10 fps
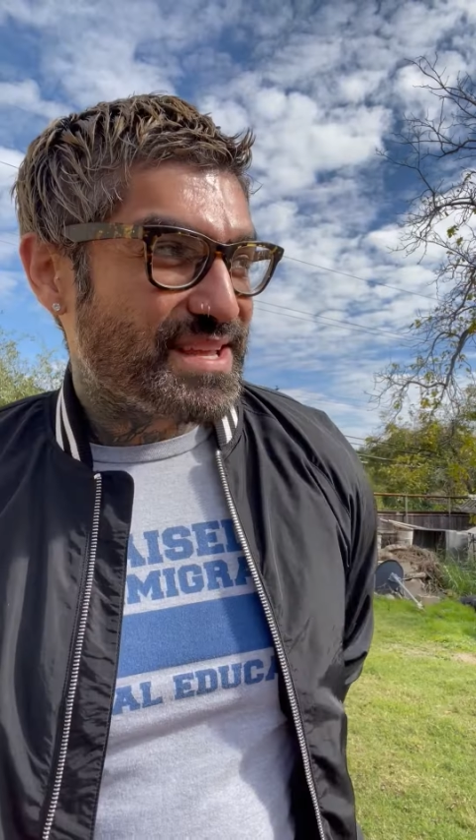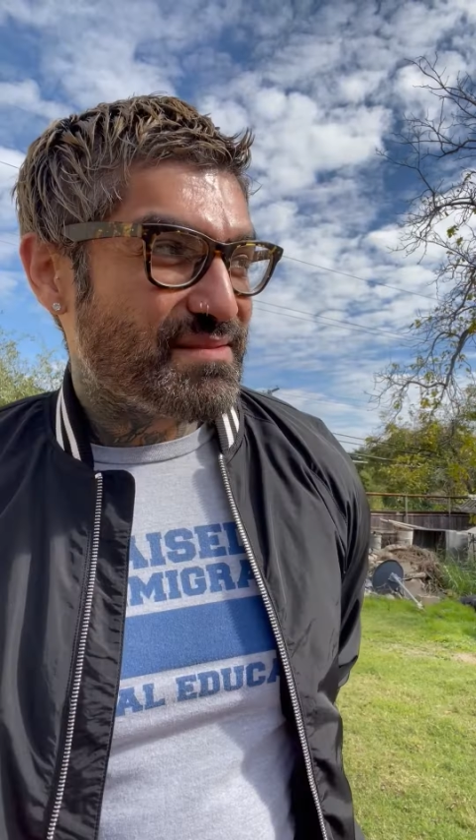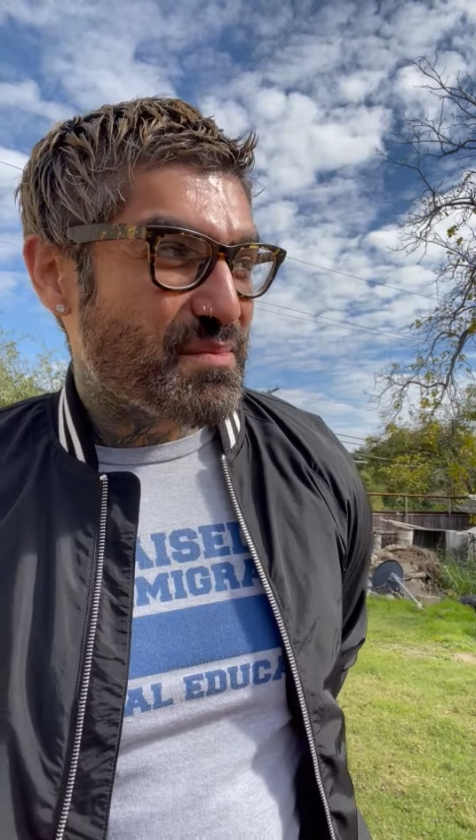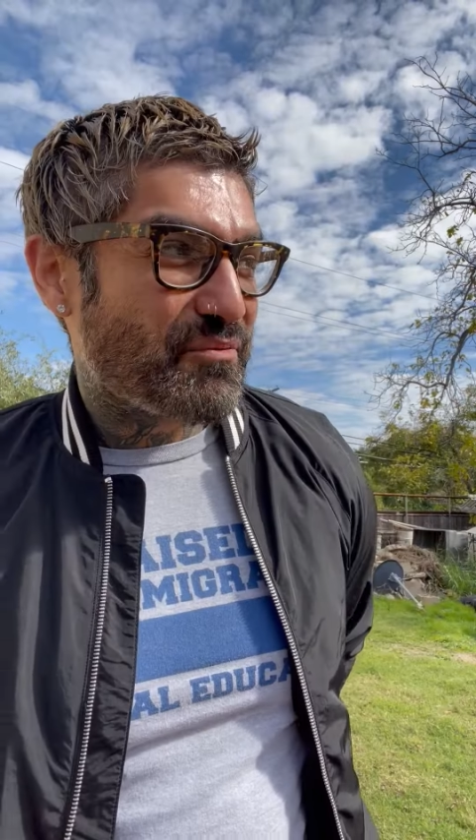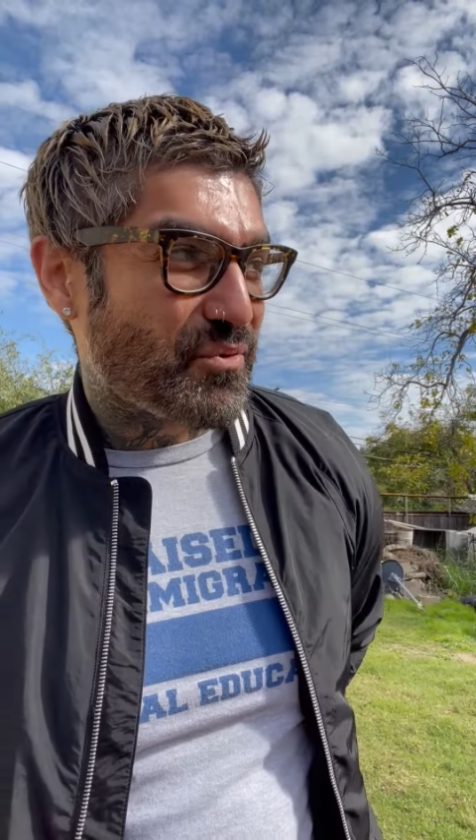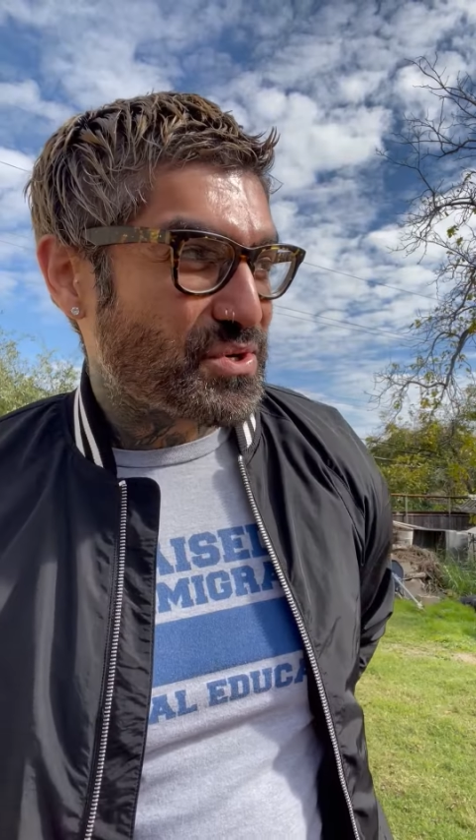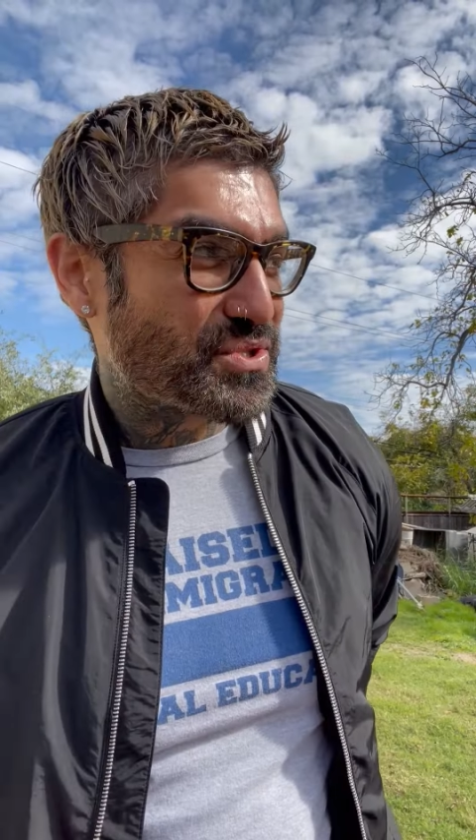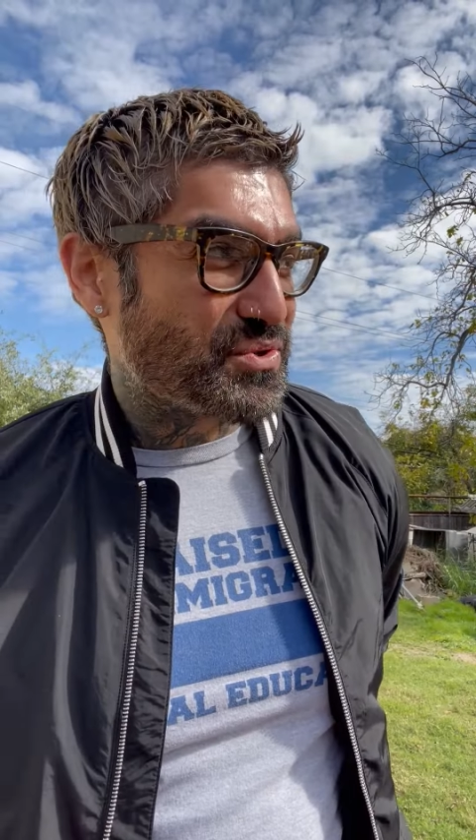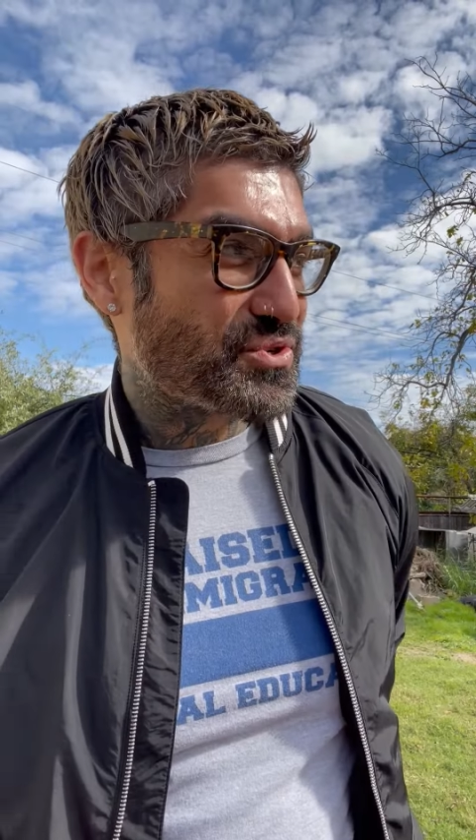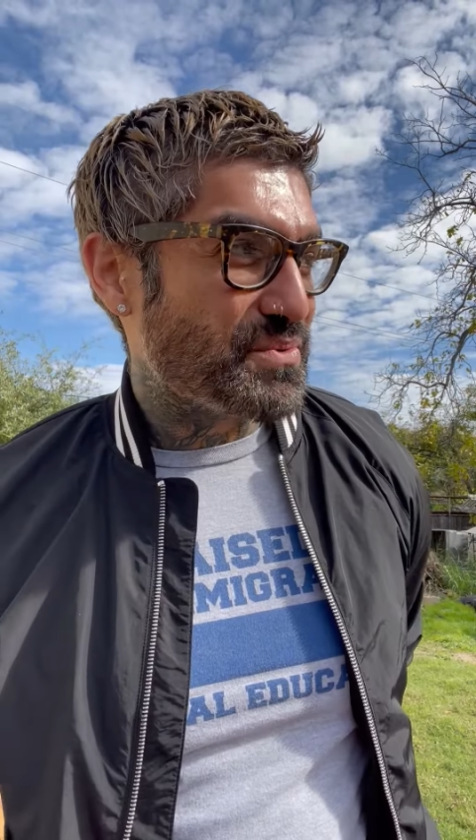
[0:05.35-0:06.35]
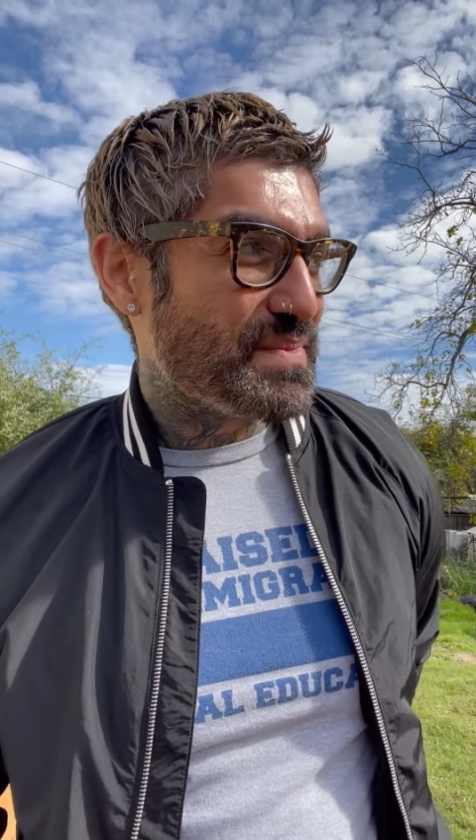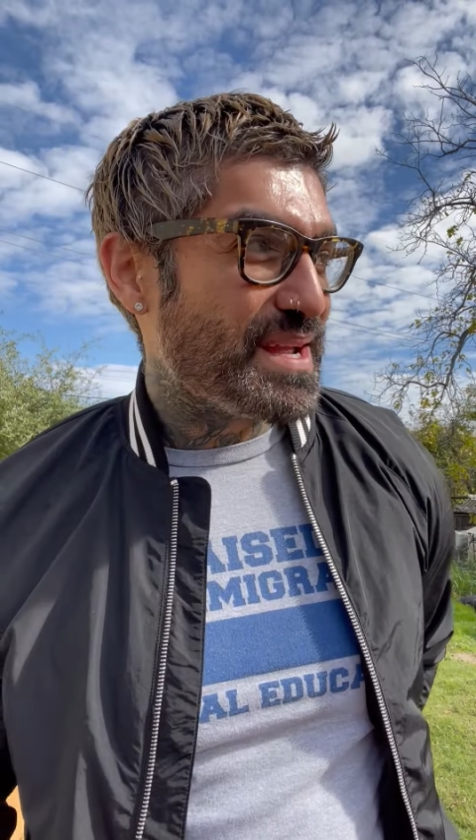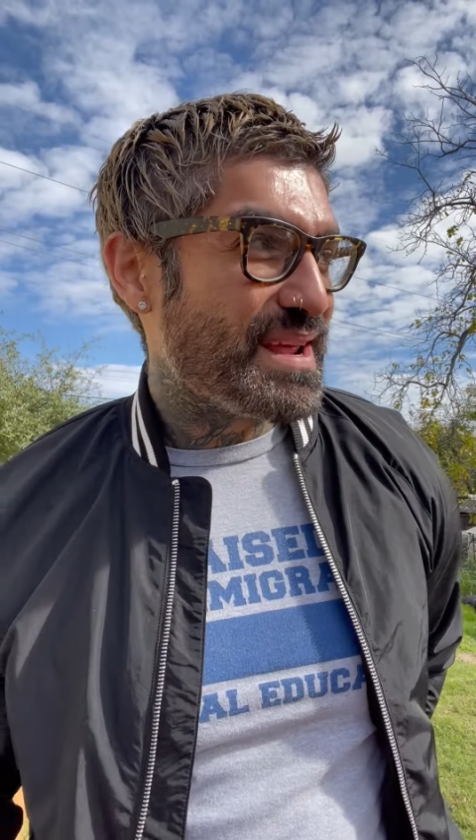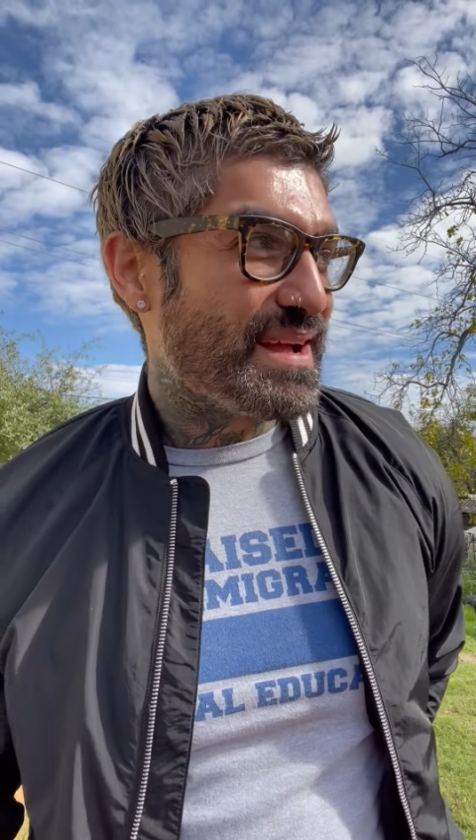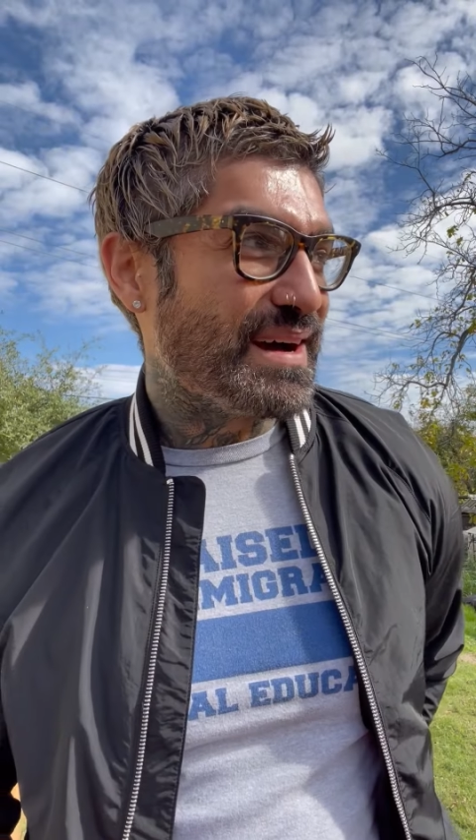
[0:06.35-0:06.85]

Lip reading: Even before social media,